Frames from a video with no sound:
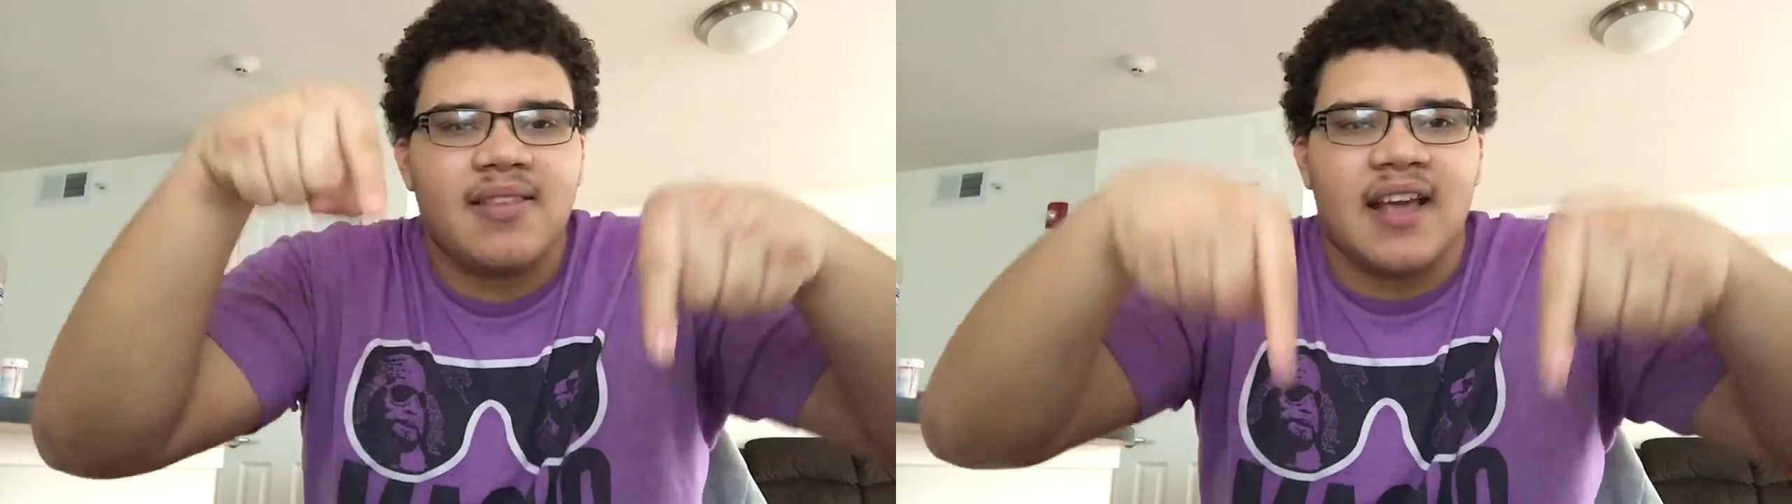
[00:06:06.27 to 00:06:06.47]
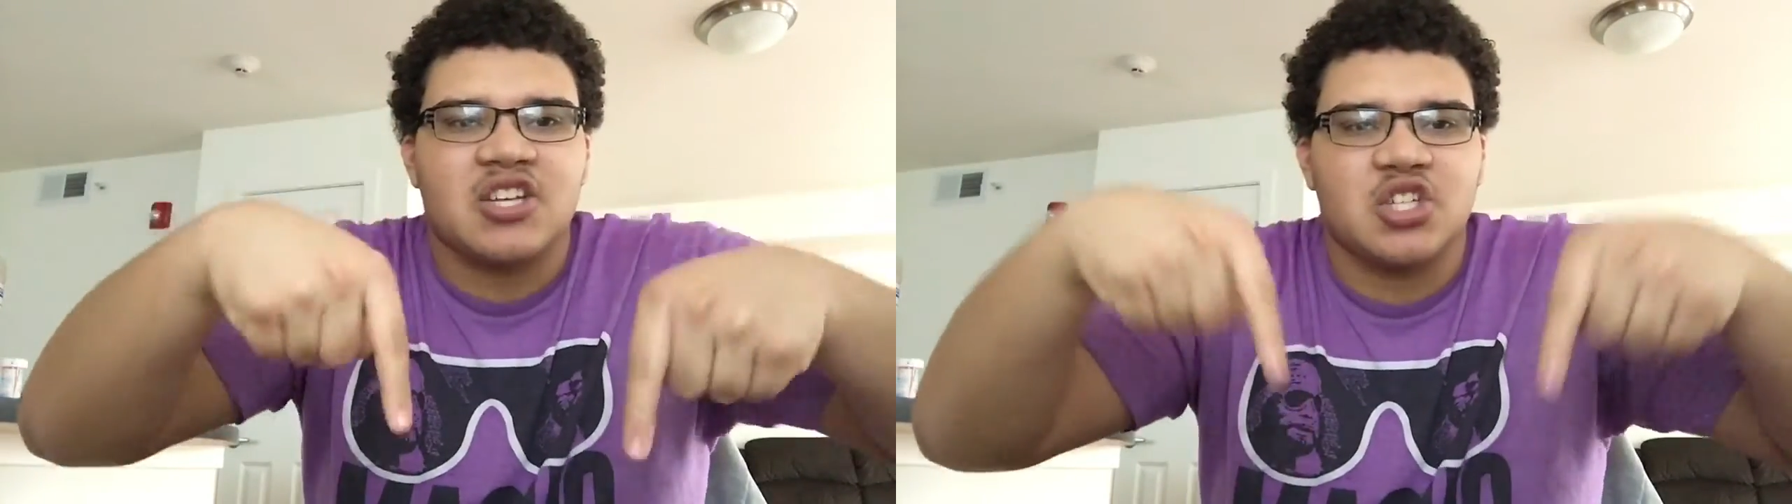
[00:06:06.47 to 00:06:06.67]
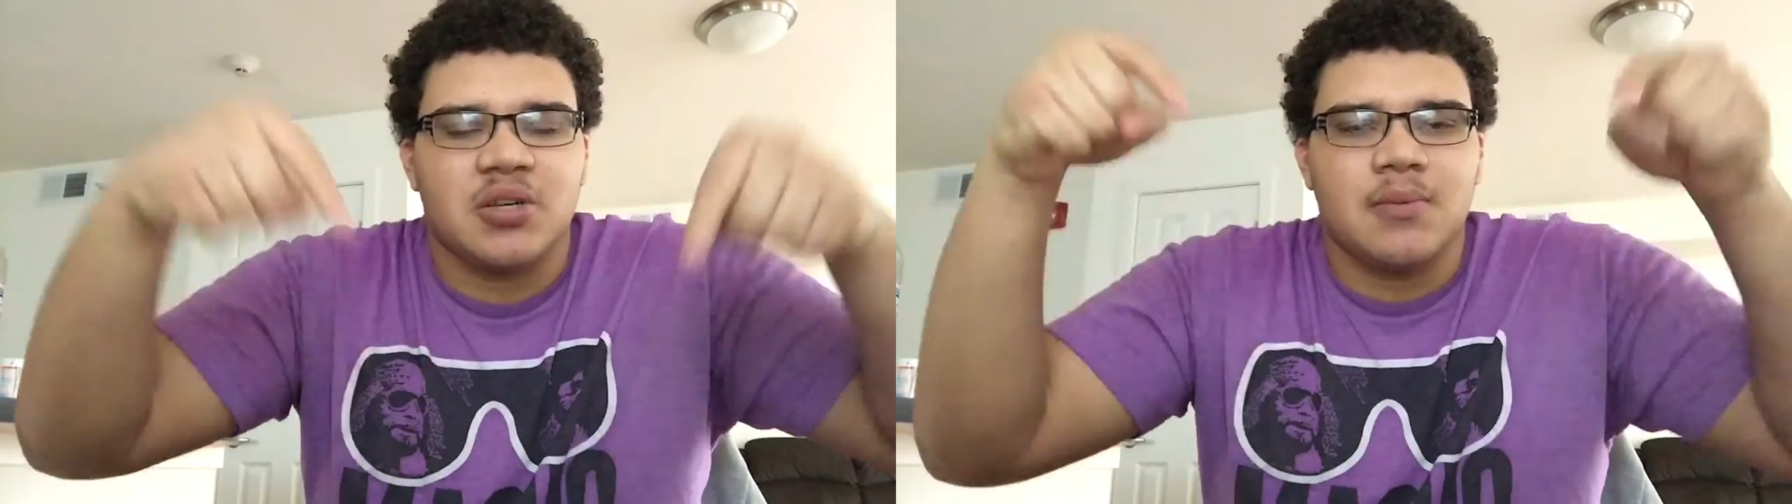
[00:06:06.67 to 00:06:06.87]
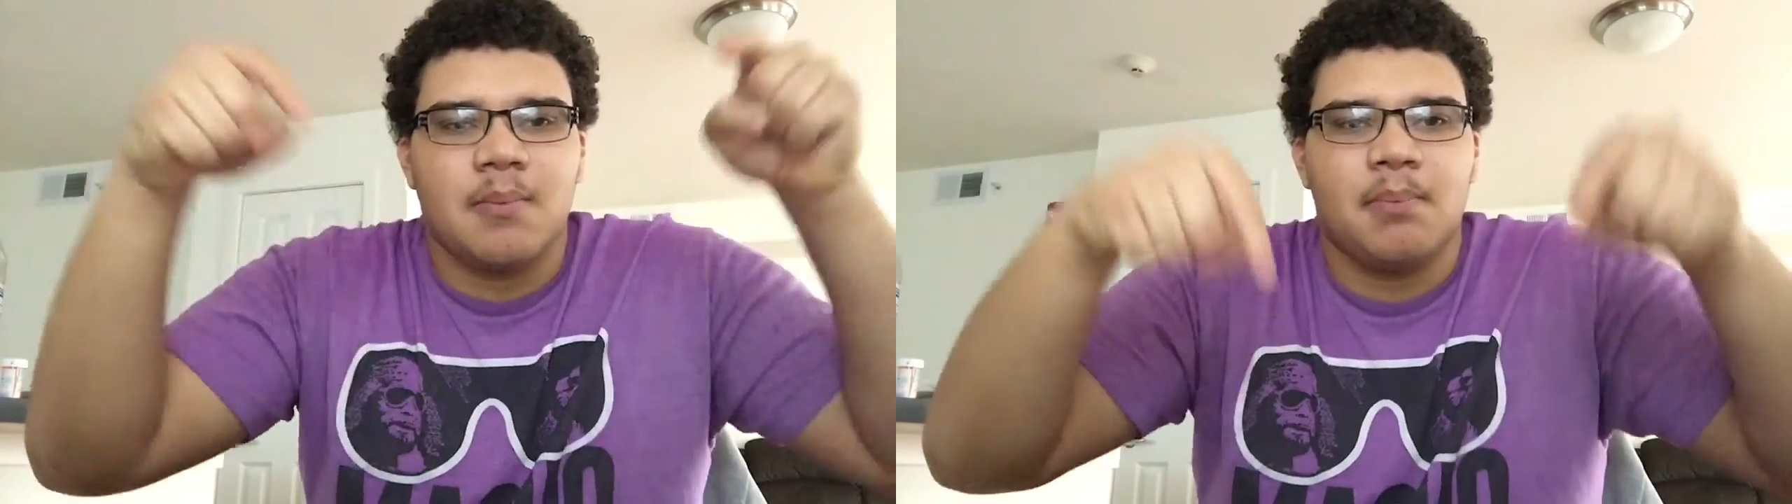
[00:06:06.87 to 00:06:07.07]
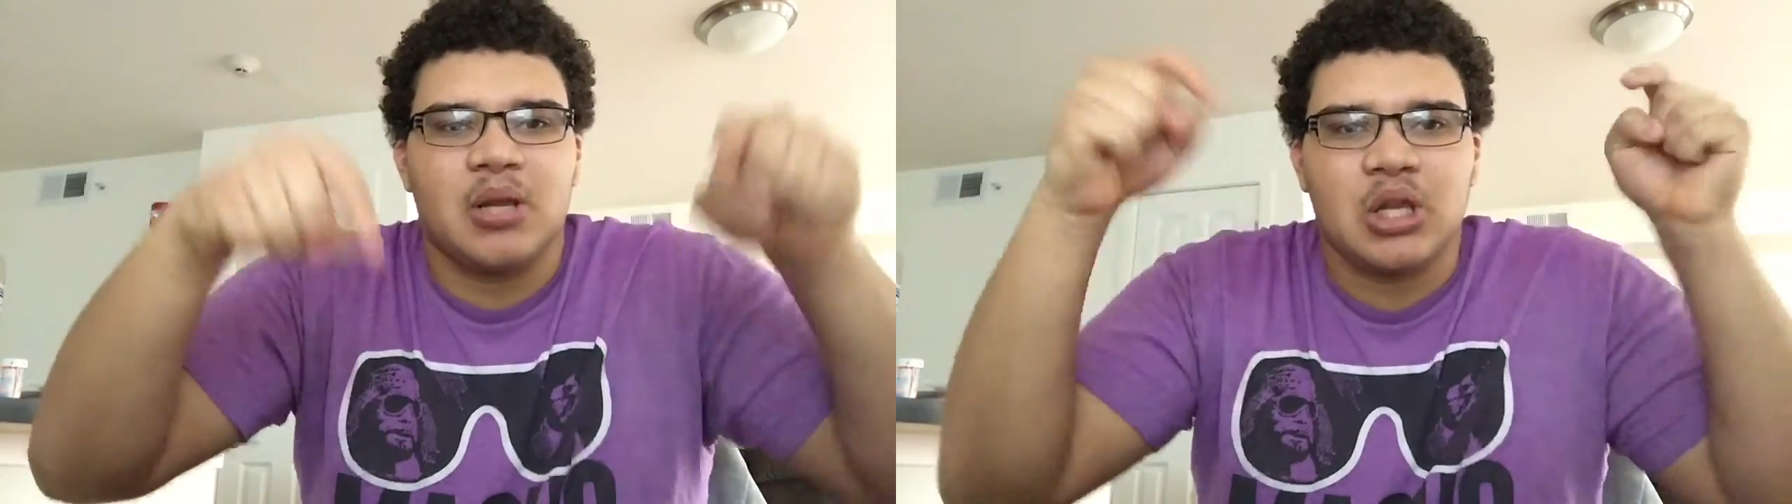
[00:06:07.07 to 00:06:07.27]
section
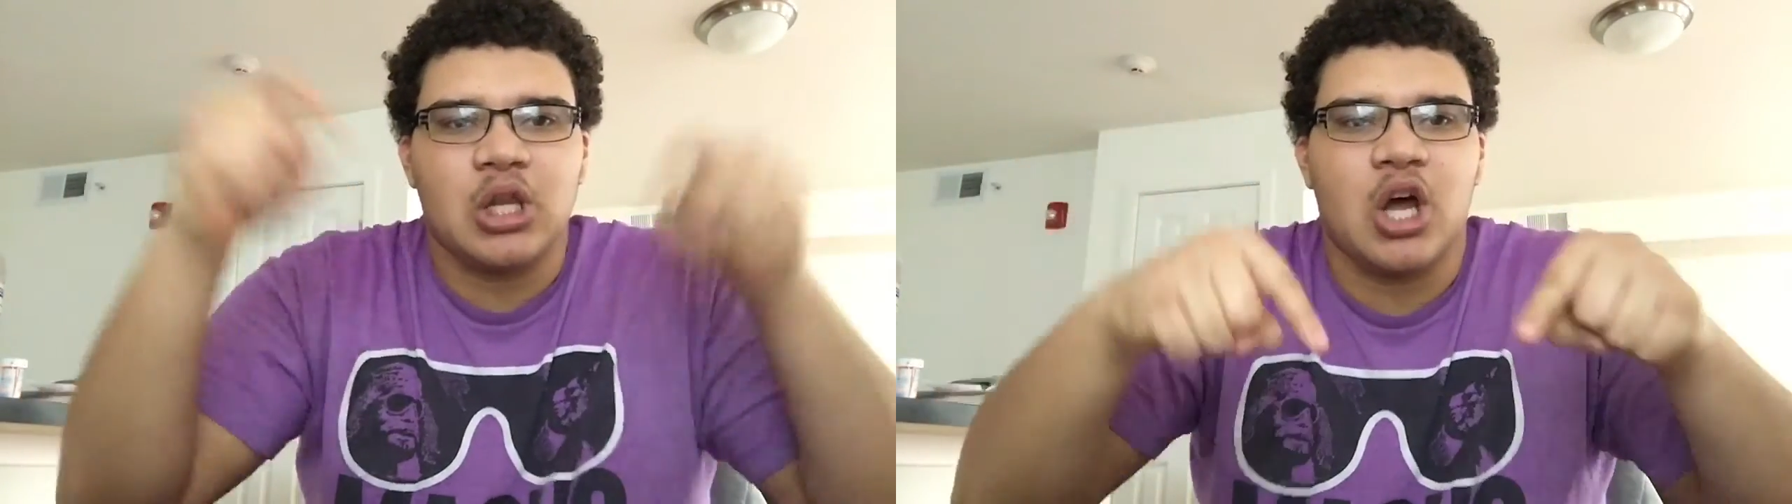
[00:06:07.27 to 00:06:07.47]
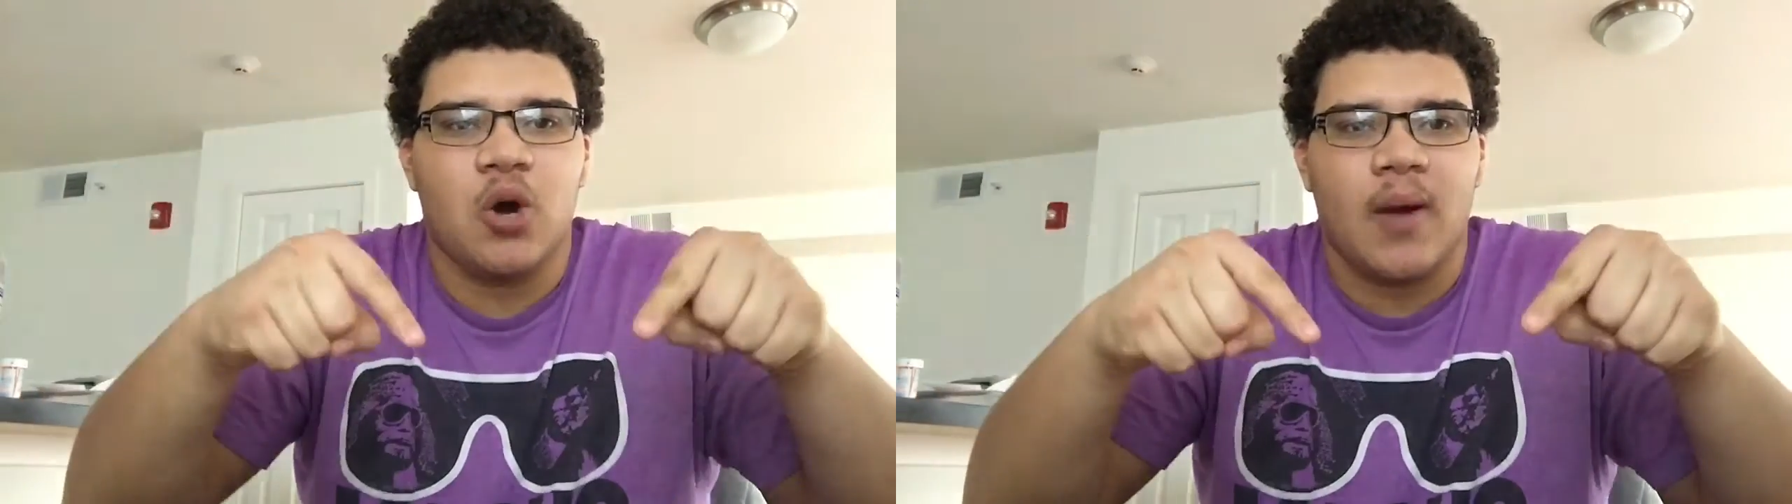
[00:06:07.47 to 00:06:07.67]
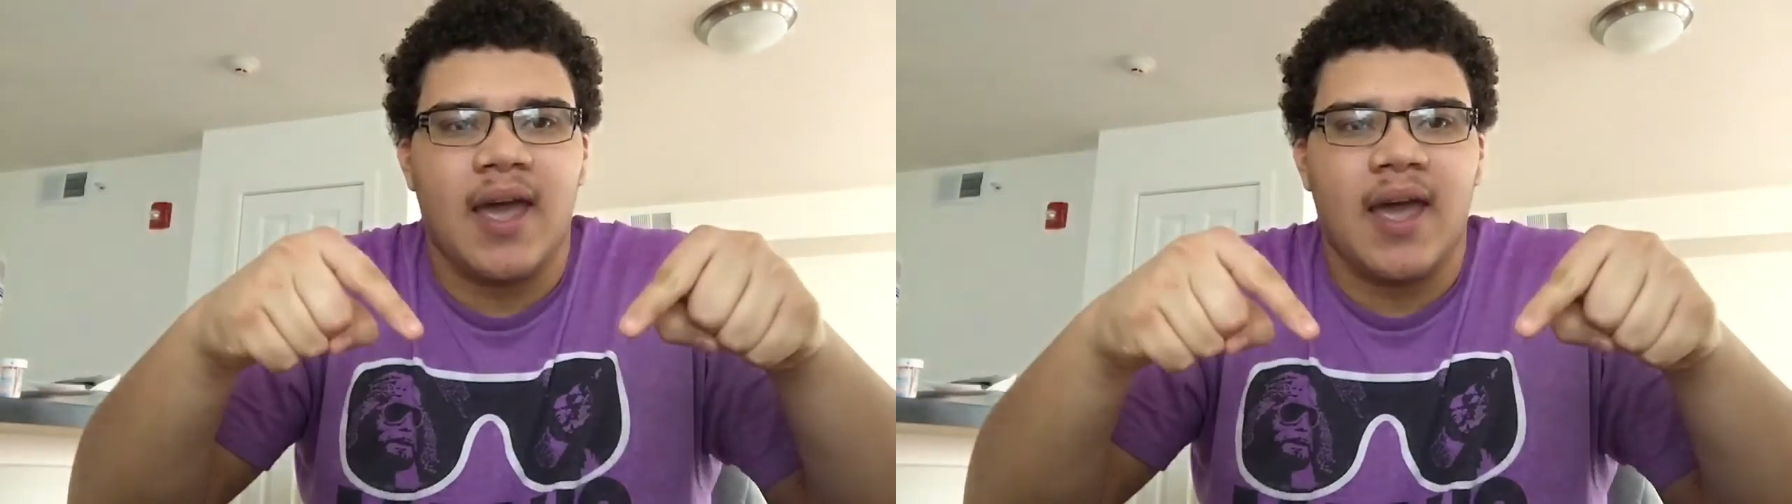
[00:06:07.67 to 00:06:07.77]
below.